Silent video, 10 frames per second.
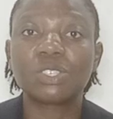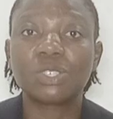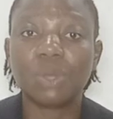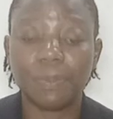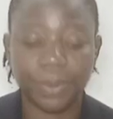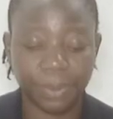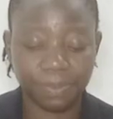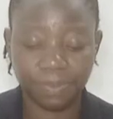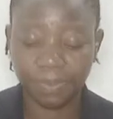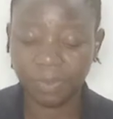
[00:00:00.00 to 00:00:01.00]
soap.
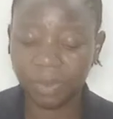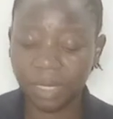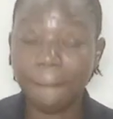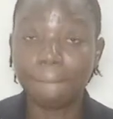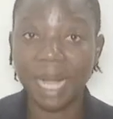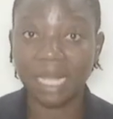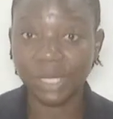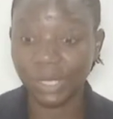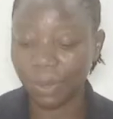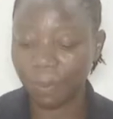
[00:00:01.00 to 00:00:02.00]
Bath
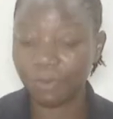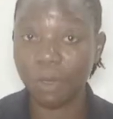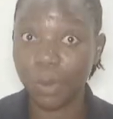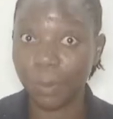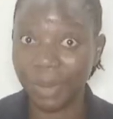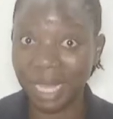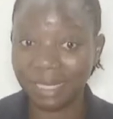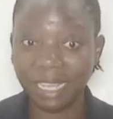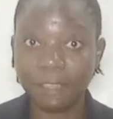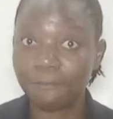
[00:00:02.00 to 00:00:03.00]
soap for your
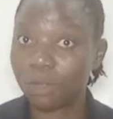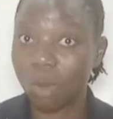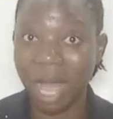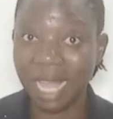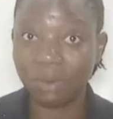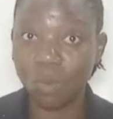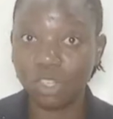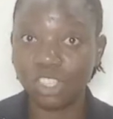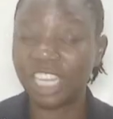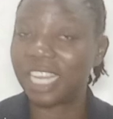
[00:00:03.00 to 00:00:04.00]
bathing, for your hand
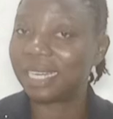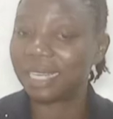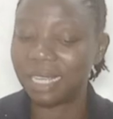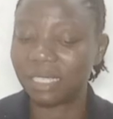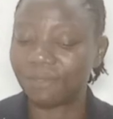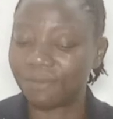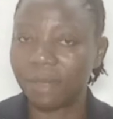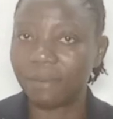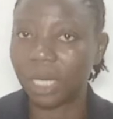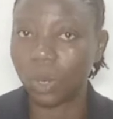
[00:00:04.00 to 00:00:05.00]
washing is
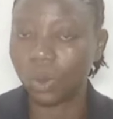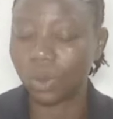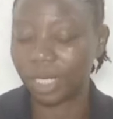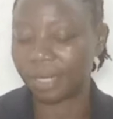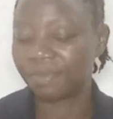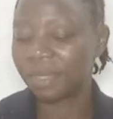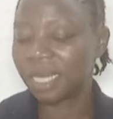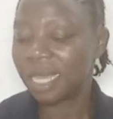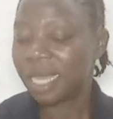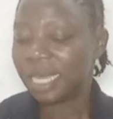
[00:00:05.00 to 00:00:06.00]
very good.
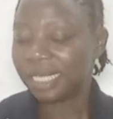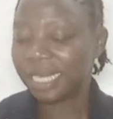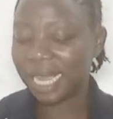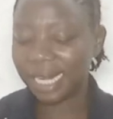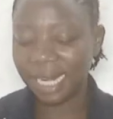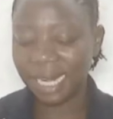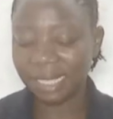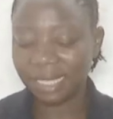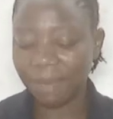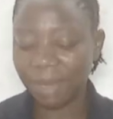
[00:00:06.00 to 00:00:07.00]
Then the
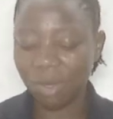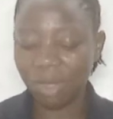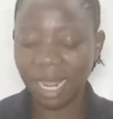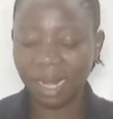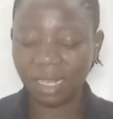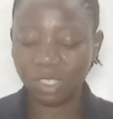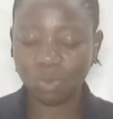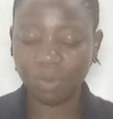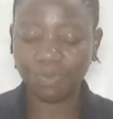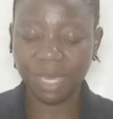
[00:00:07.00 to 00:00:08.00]
next chemical on our
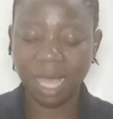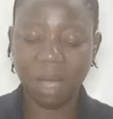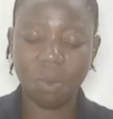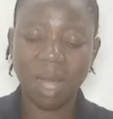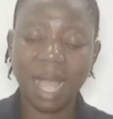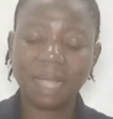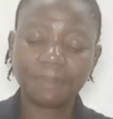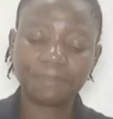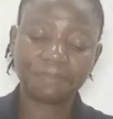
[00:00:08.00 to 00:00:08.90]
list would be our